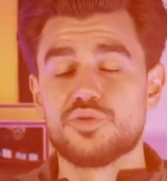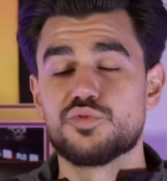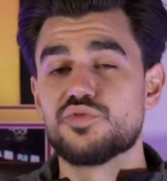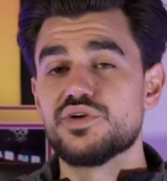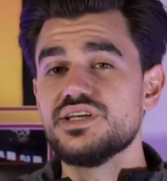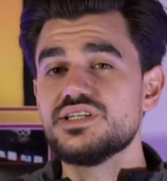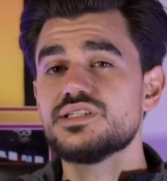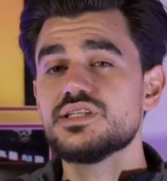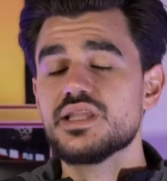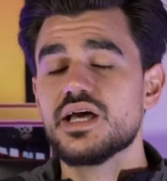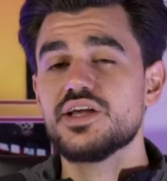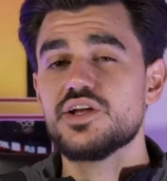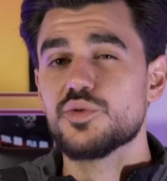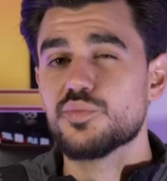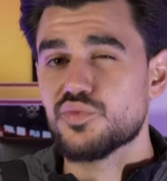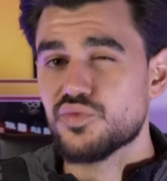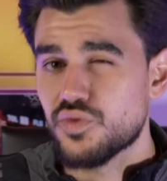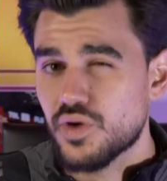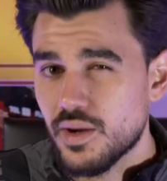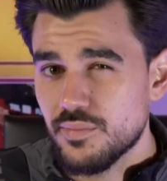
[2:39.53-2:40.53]
reason that you're
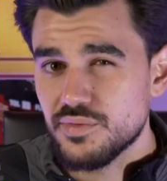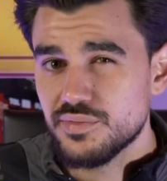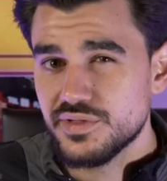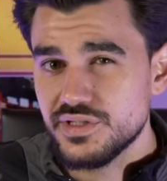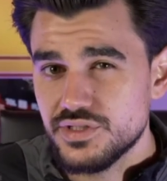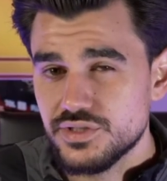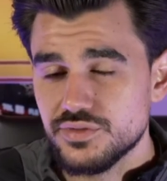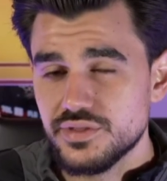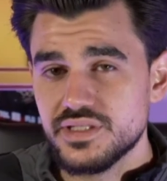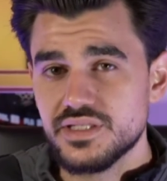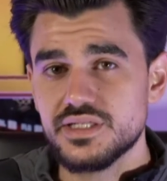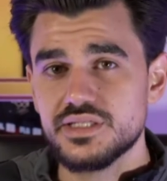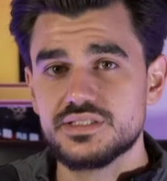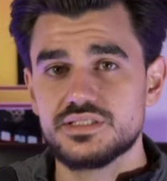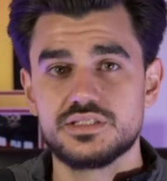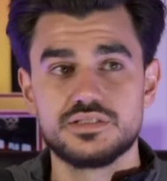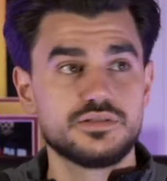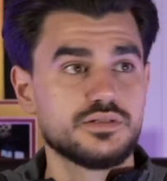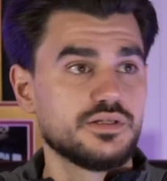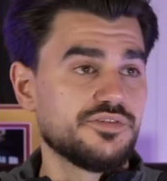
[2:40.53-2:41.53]
probably doing
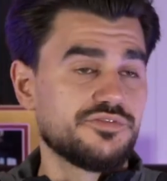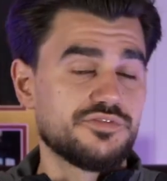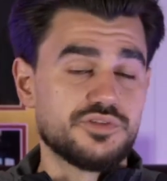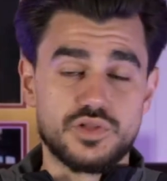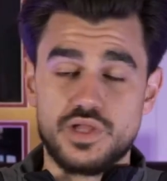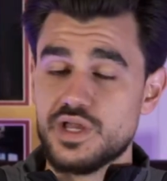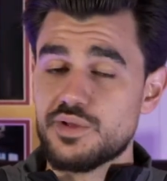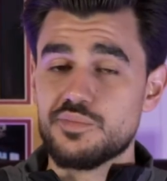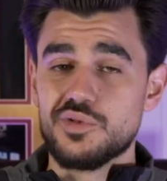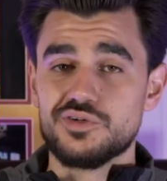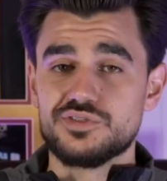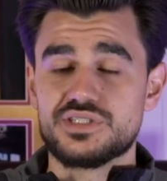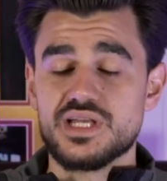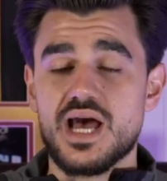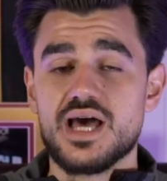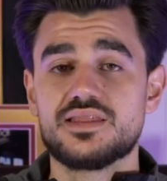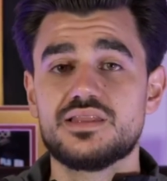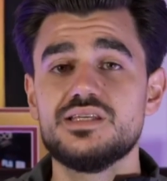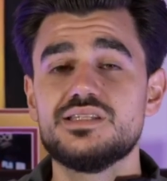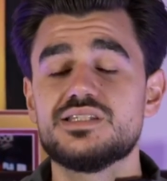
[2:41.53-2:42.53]
this, if you're like most
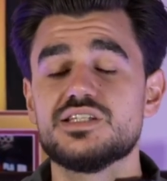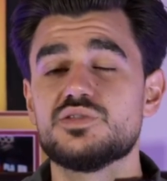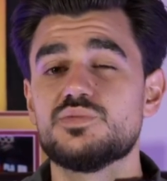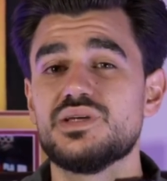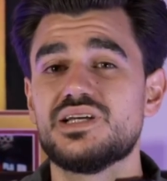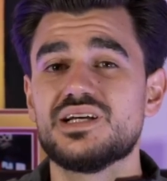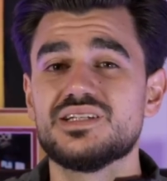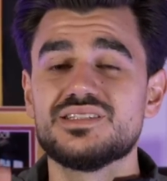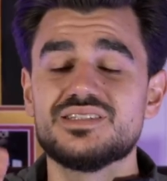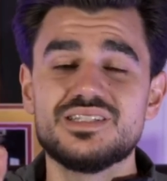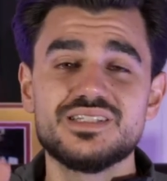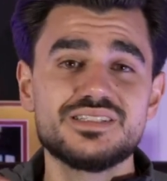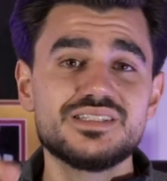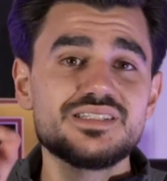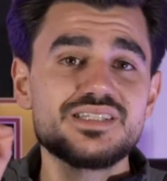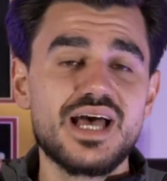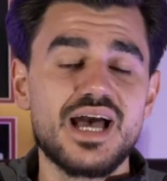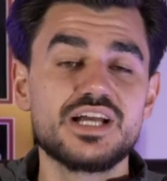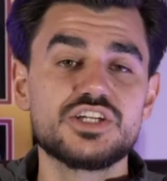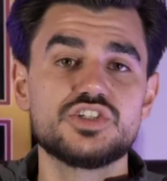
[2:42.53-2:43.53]
athletes, is because this has
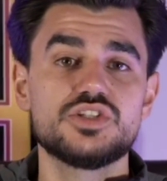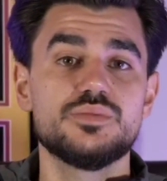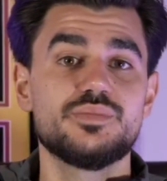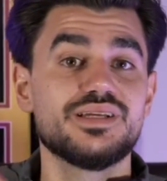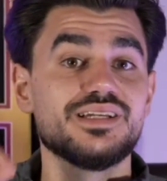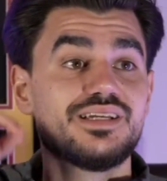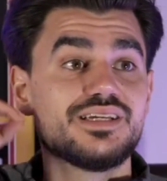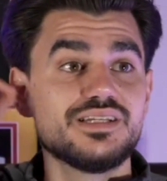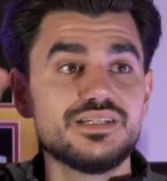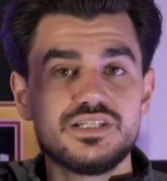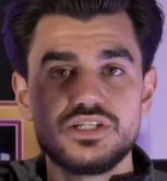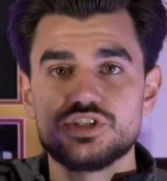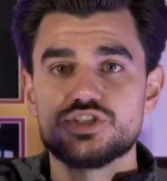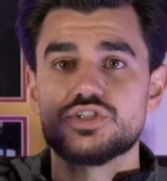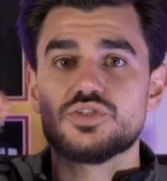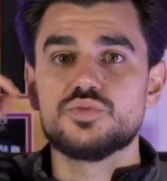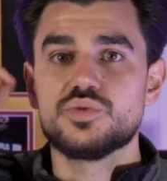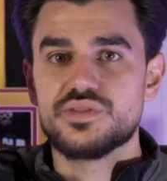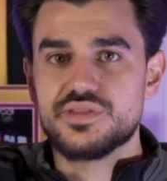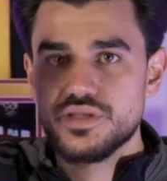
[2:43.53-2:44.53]
actually been conditioned
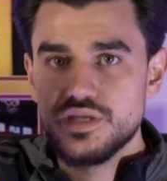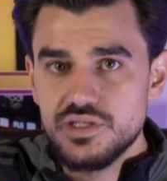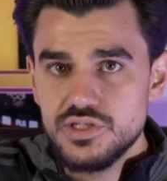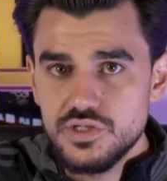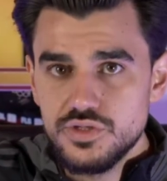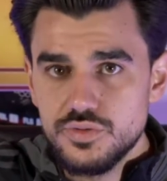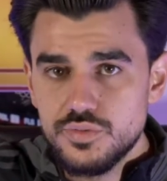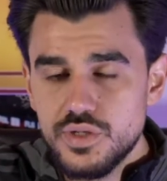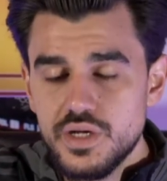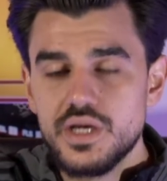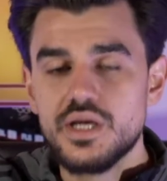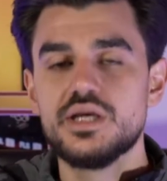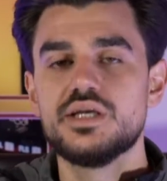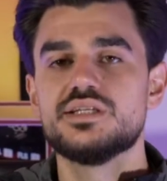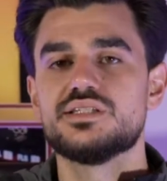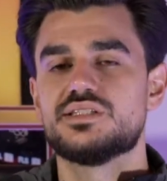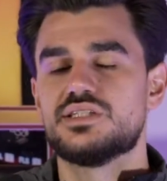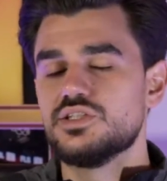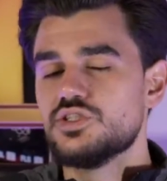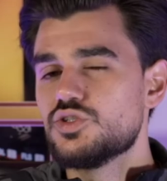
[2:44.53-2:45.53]
within you
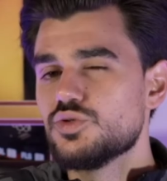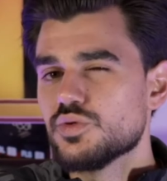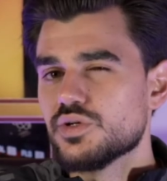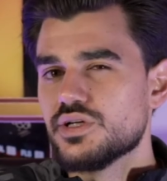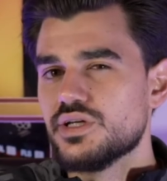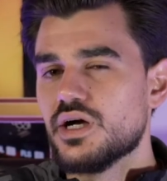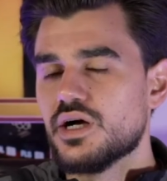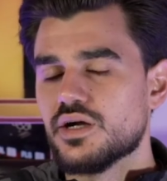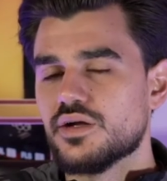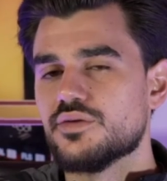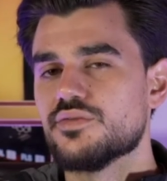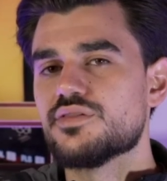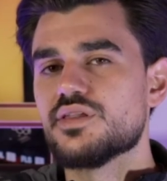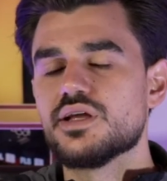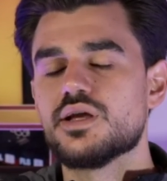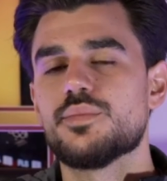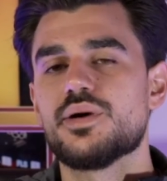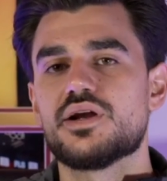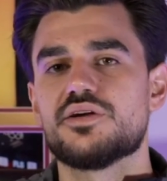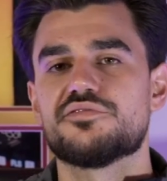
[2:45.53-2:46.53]
since you were young. Think
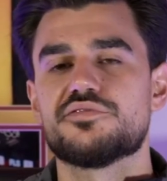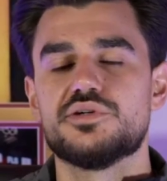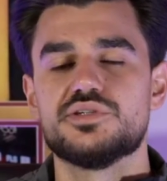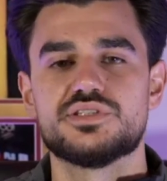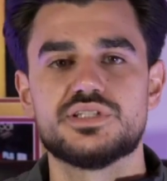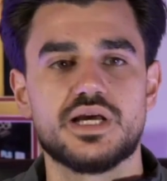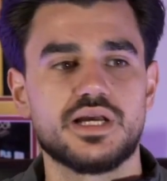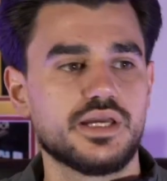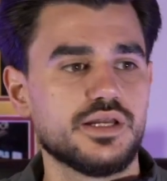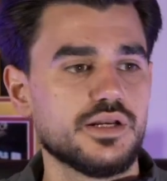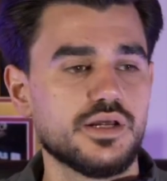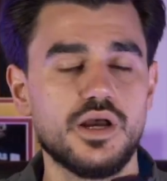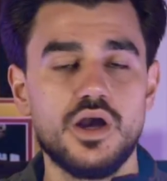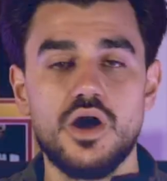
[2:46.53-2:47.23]
about it for a second.